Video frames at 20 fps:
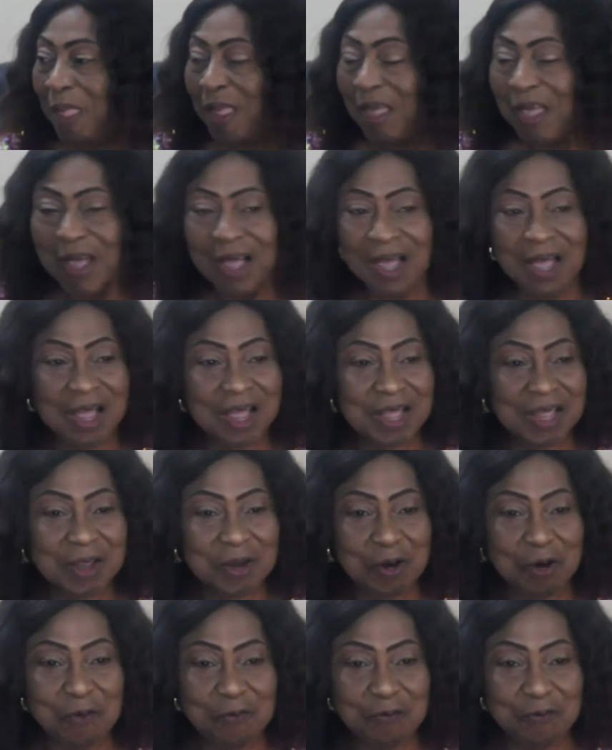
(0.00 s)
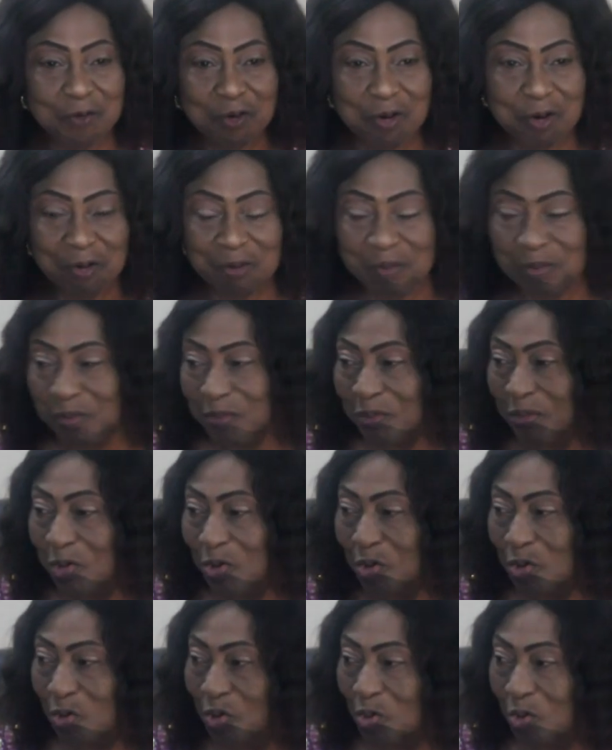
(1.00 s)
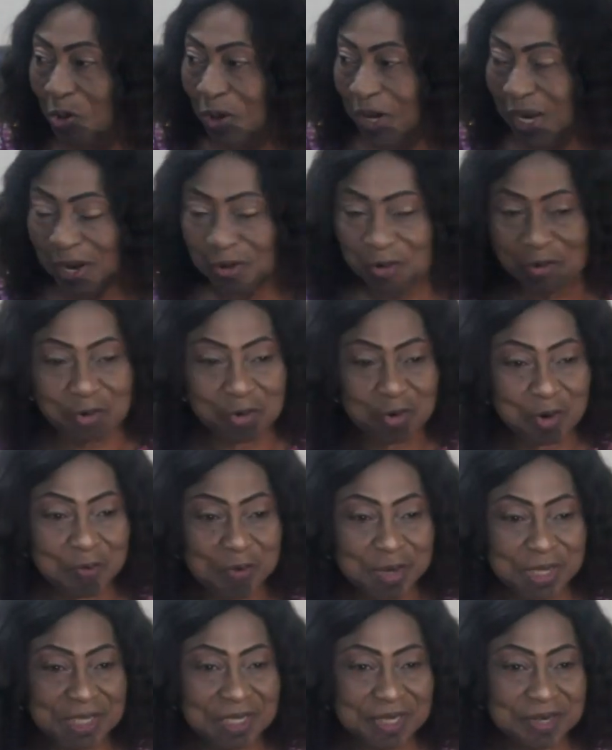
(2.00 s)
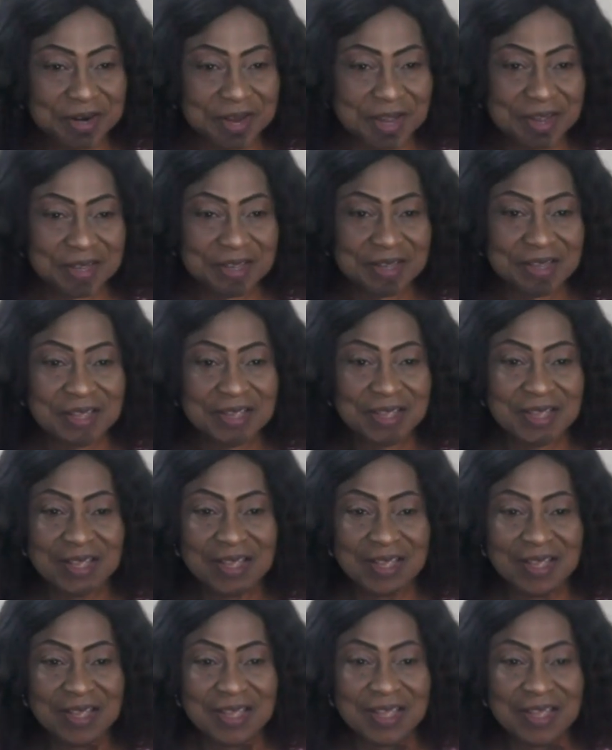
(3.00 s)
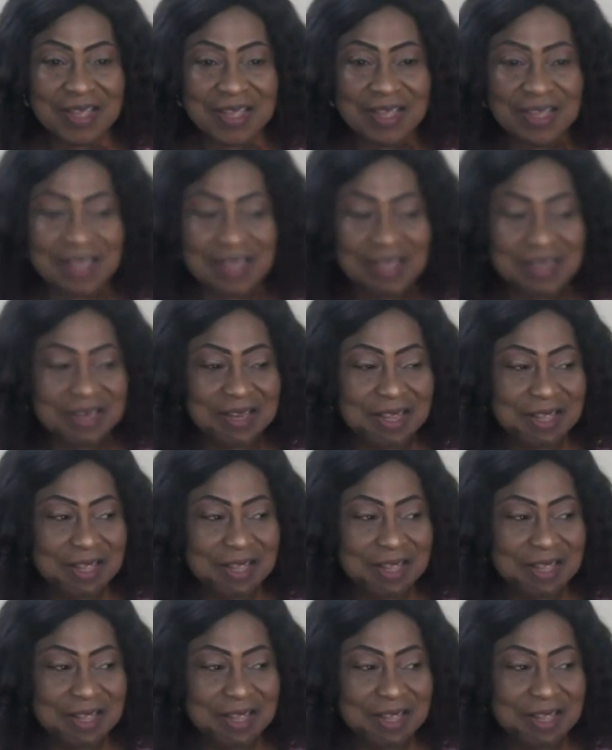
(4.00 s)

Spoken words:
I come from Umuede local government area and